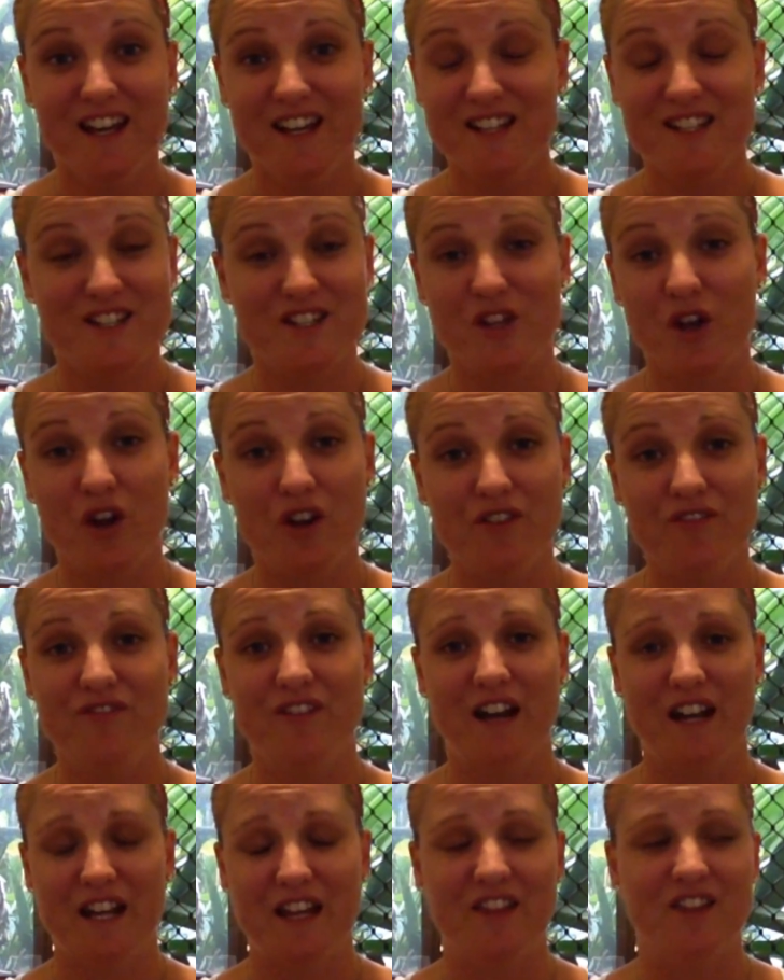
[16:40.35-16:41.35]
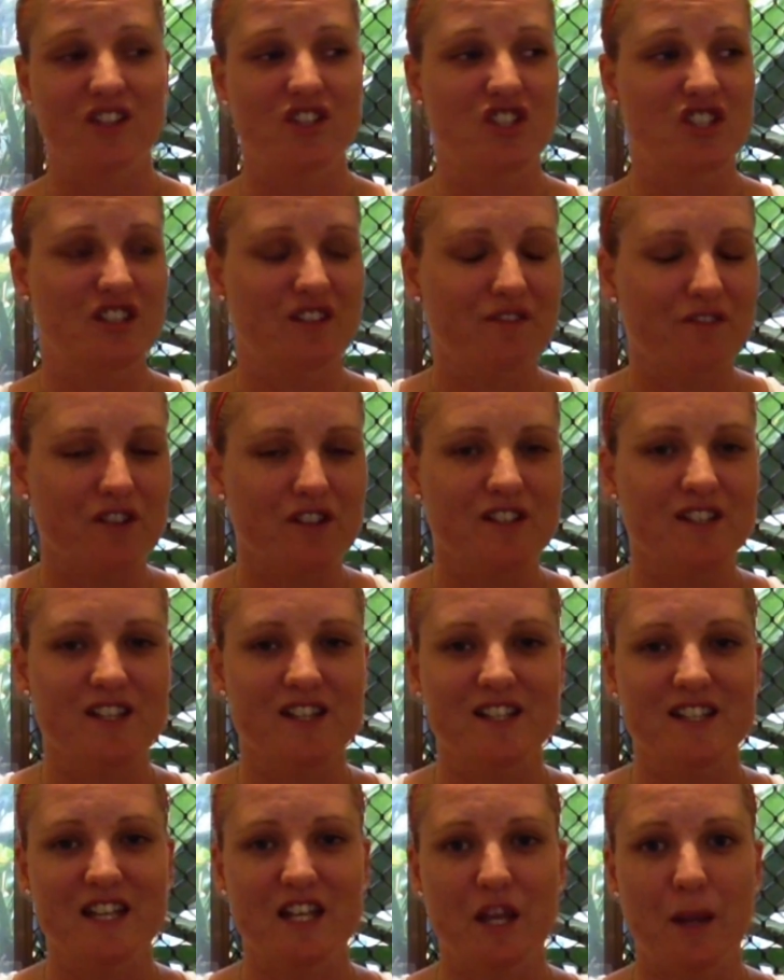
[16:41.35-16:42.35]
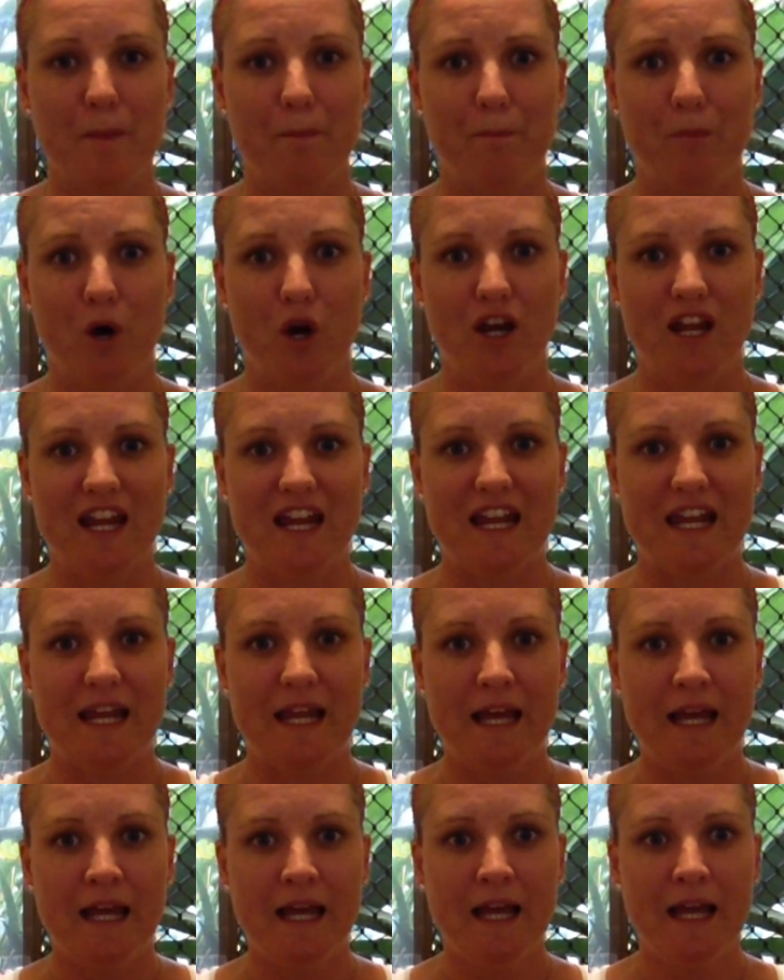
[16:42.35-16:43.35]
It's so funny, the differences in your body,